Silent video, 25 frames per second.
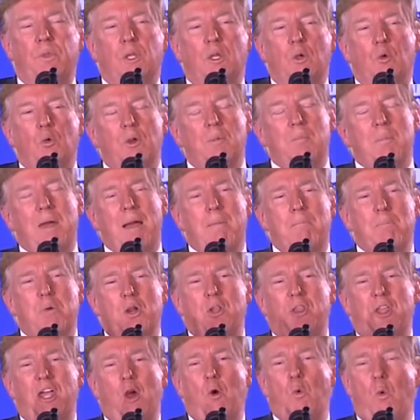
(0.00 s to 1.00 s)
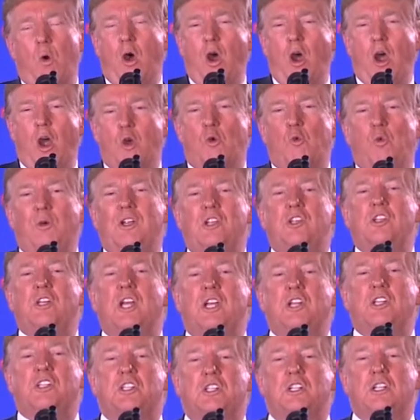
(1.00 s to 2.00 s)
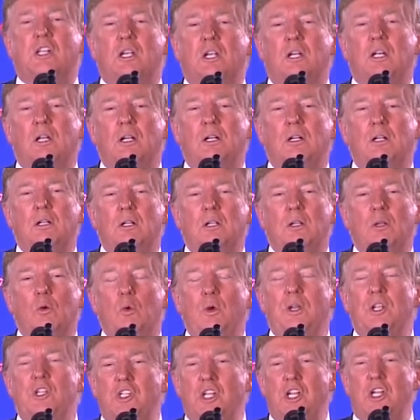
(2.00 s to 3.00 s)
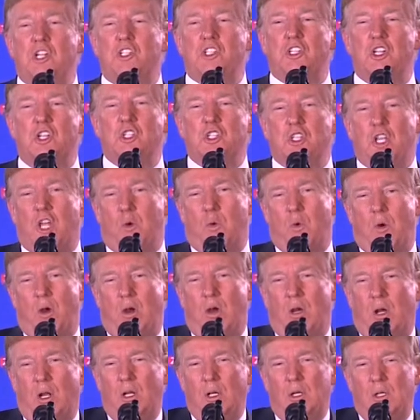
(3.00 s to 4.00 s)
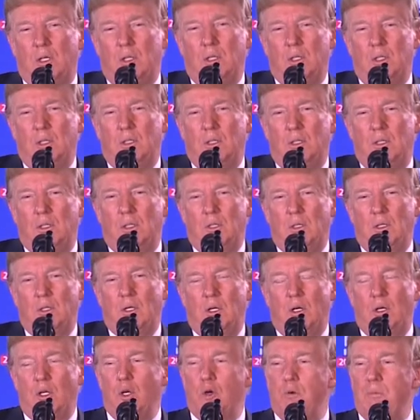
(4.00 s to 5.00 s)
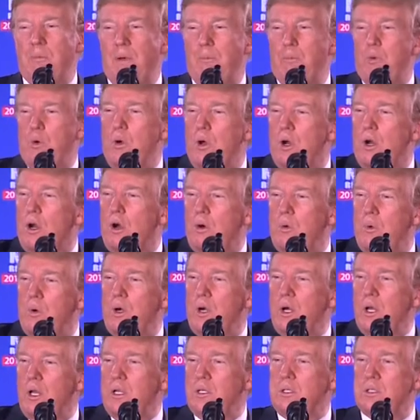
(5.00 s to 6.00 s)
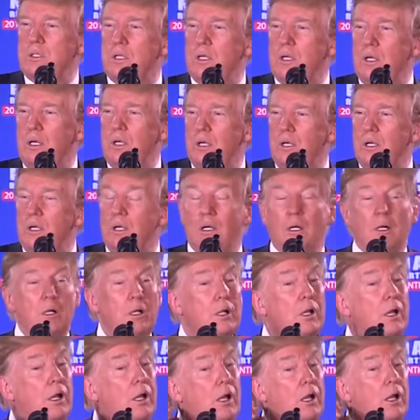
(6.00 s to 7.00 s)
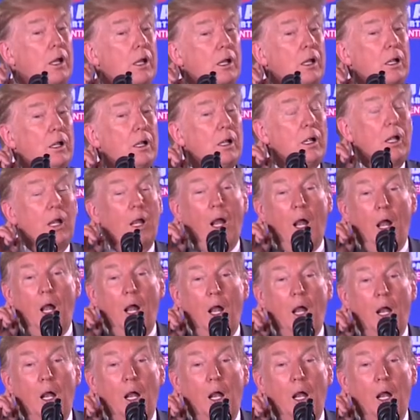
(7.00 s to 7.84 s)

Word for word: Remember their word, resist. Resist is their word. Do you remember what our word is? Huh?